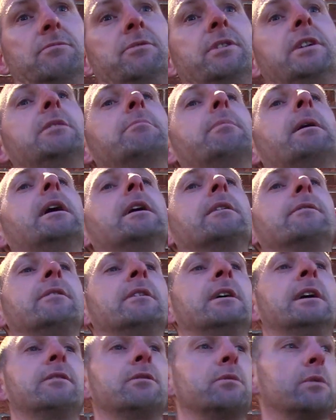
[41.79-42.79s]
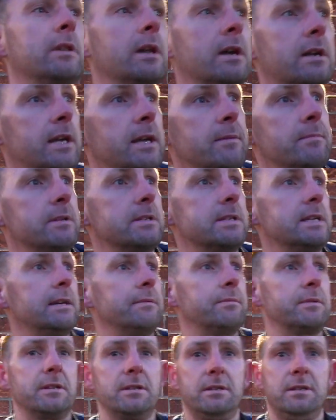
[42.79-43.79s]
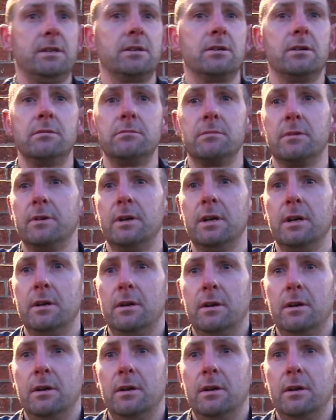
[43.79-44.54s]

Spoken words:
really bad for everyone that came today, you know, but